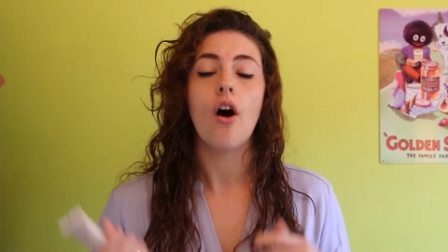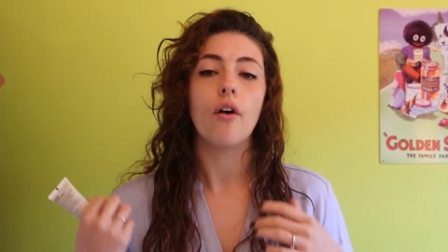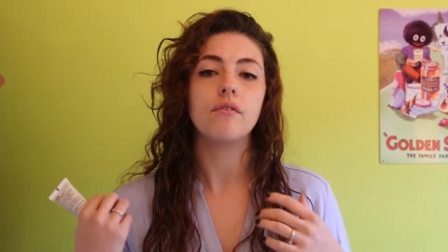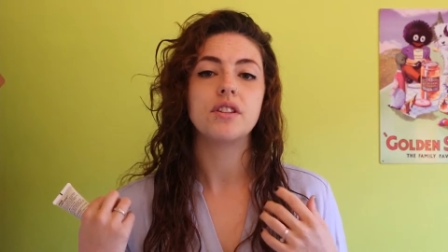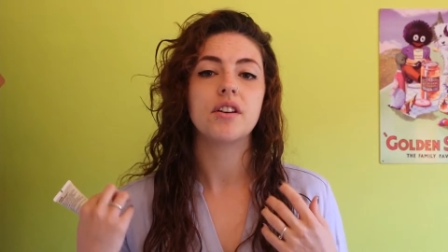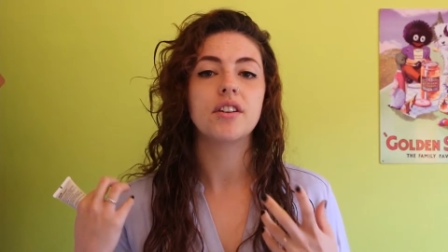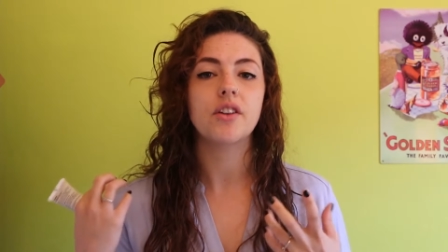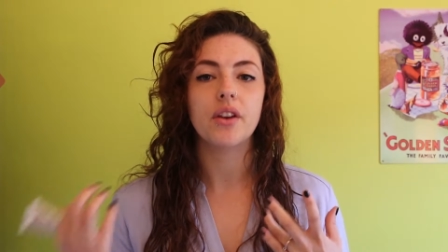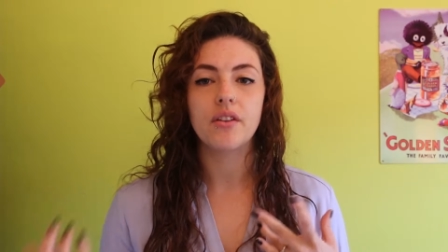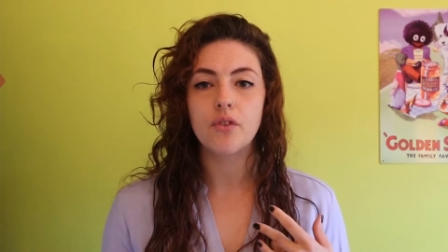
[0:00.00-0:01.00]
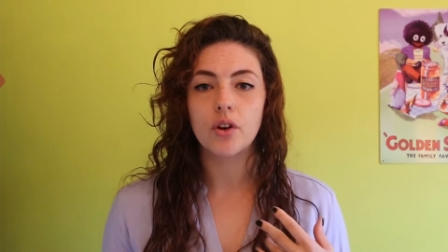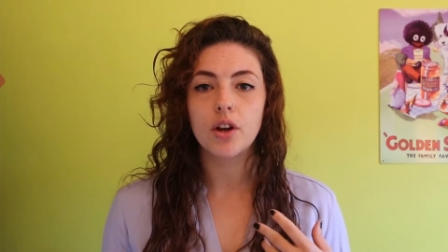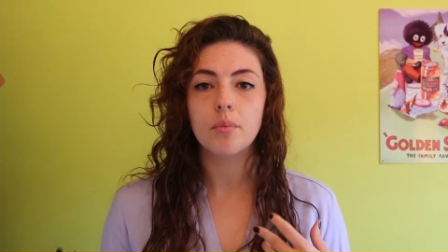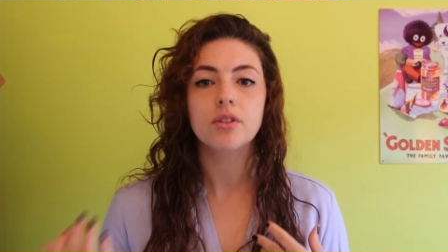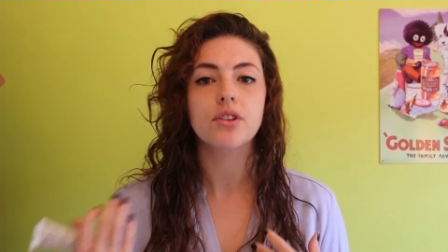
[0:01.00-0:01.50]
Obviously I don't need
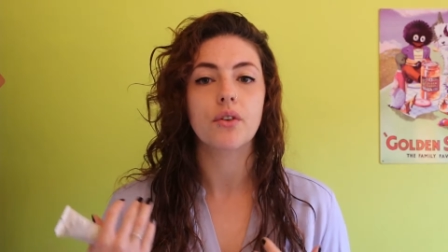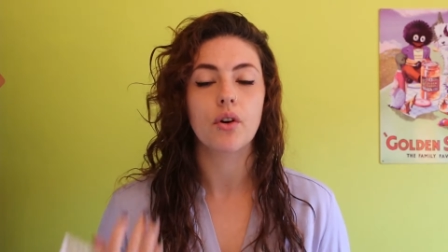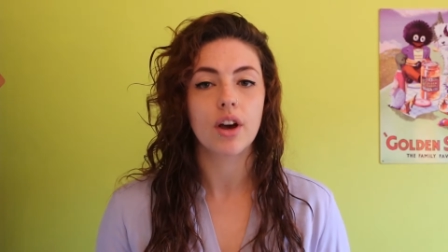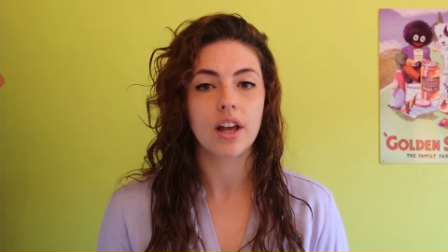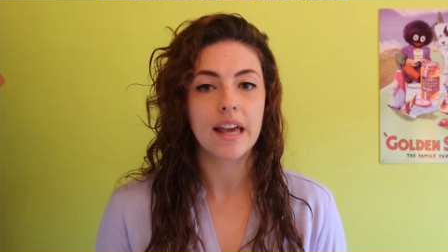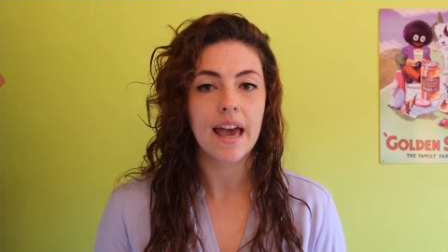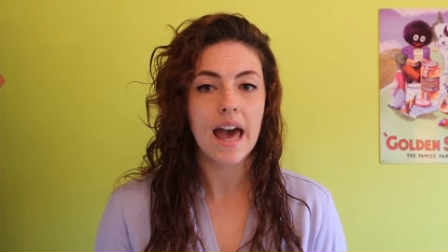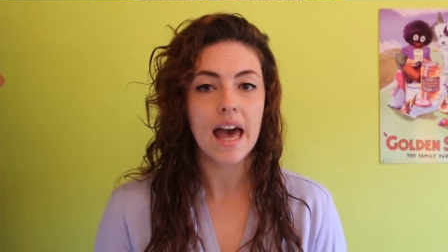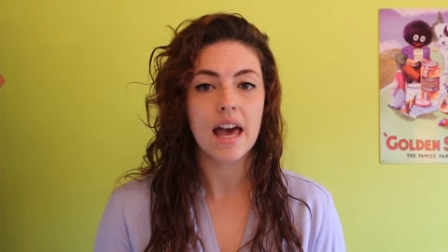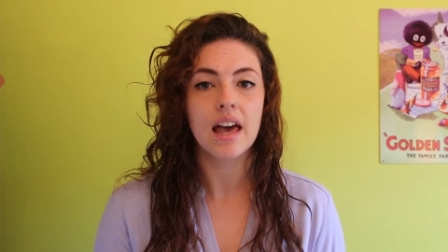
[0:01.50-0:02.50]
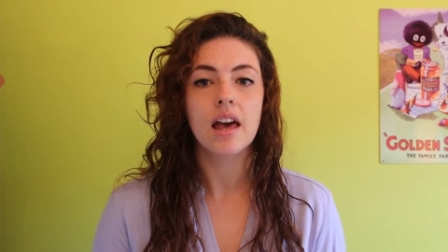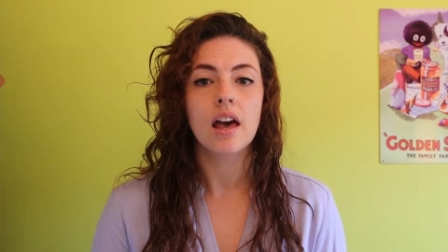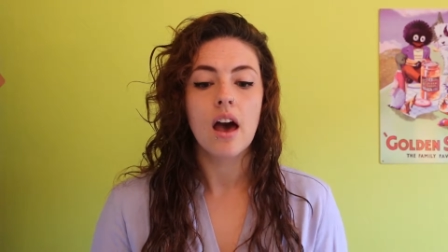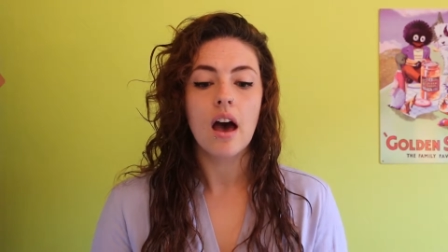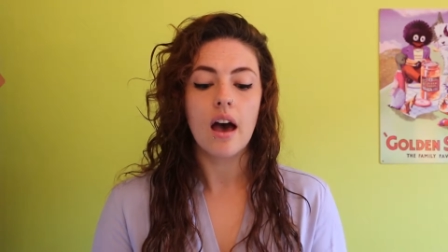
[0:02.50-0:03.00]
volume because I've got curly hair,
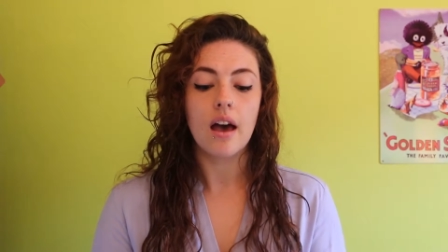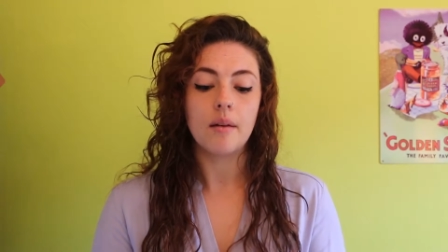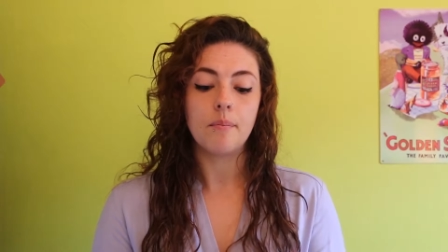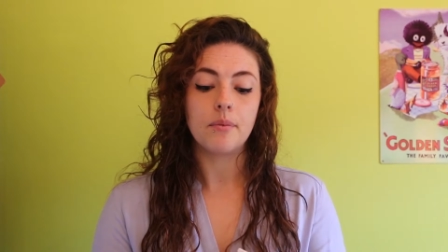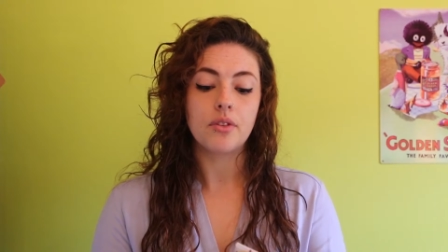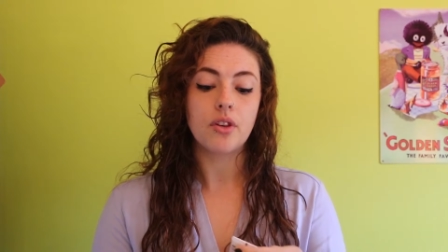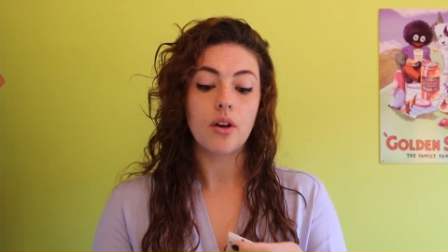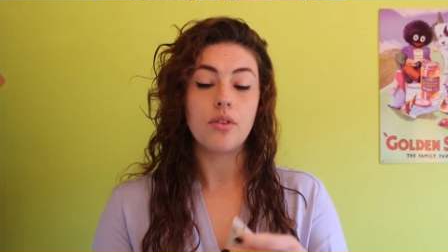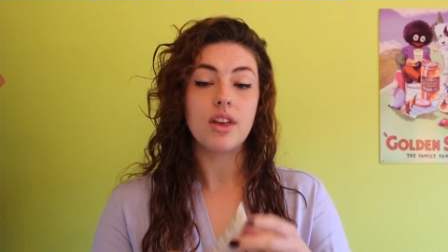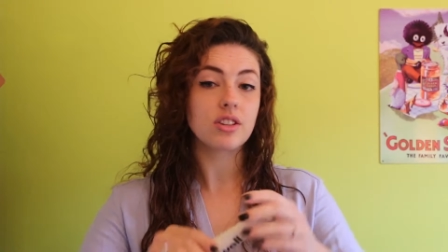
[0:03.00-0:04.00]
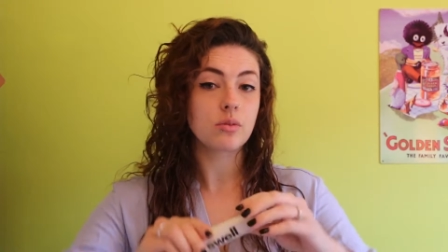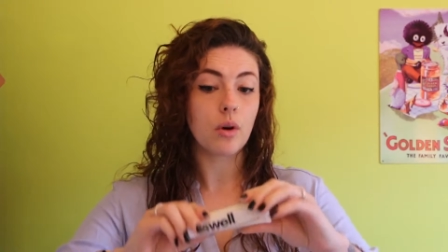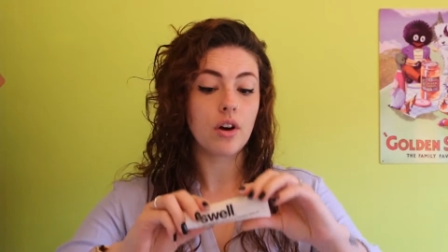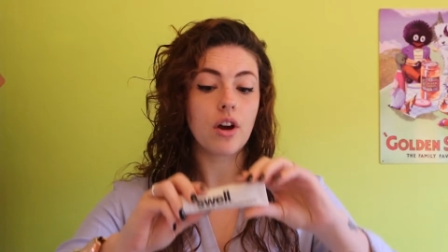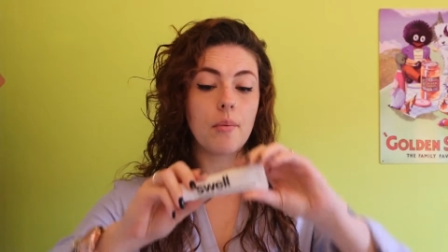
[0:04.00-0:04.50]
so this
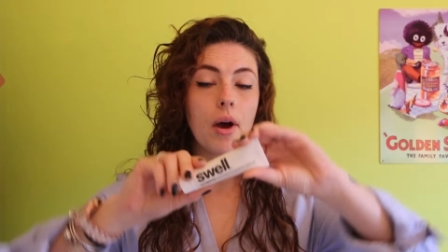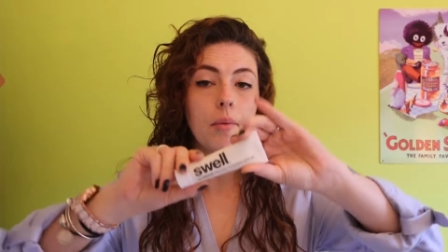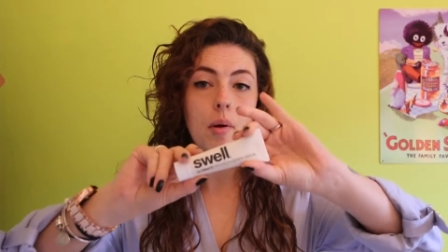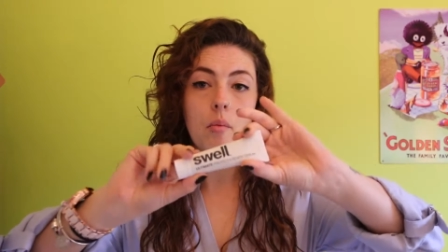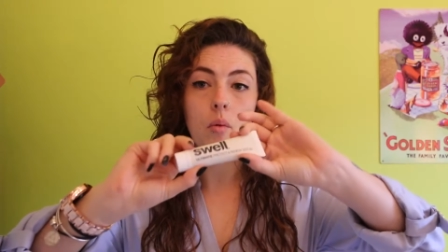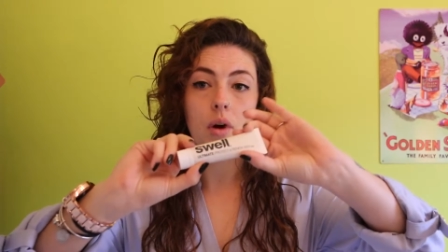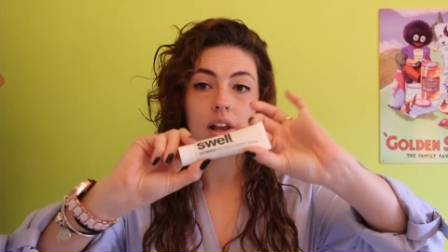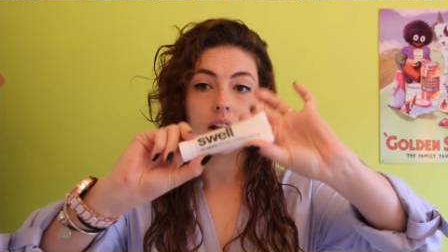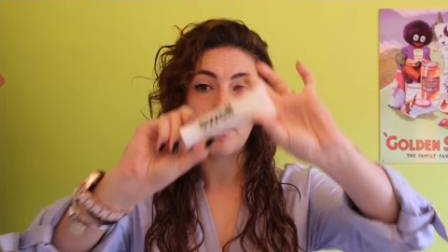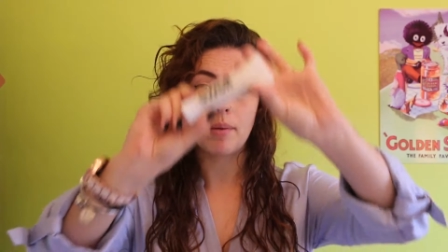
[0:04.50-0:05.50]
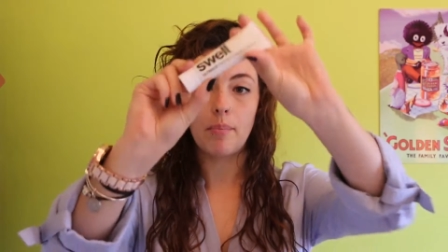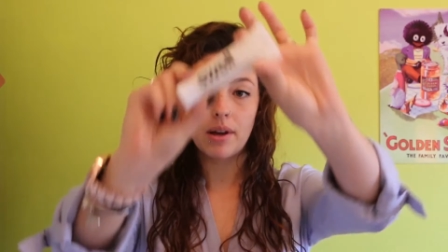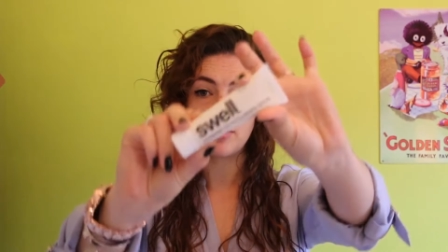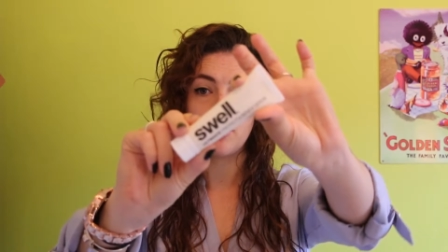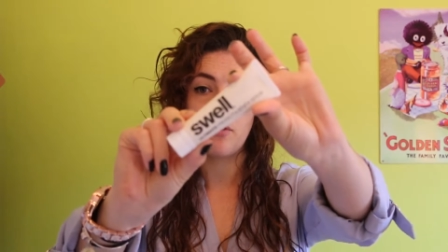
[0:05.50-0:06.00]
one I'm hoping will work a little bit
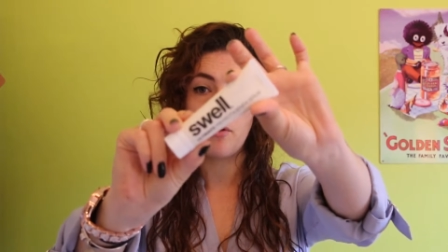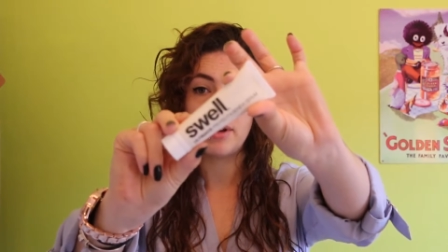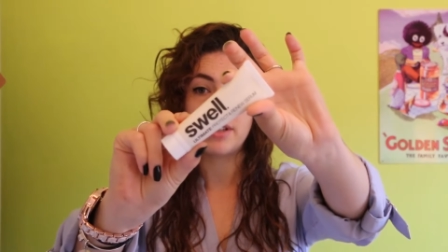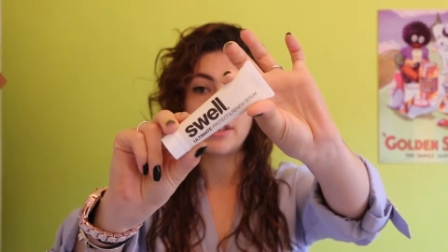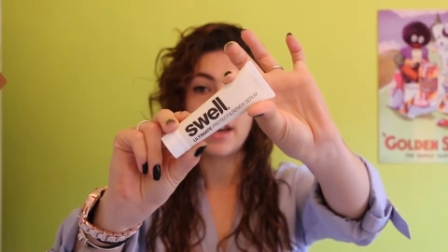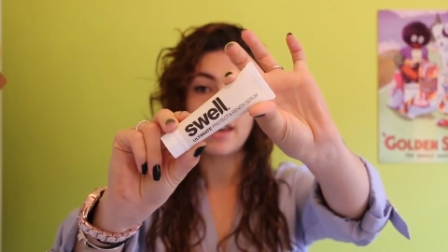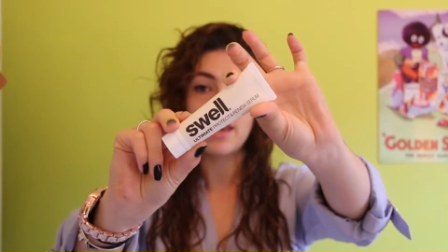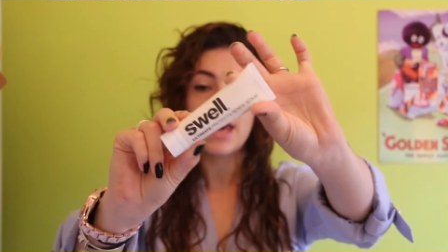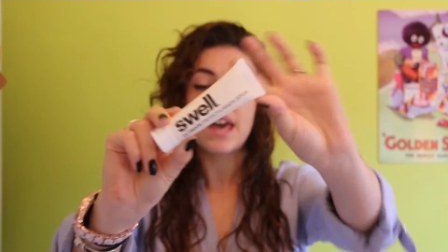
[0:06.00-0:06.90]
better for me today.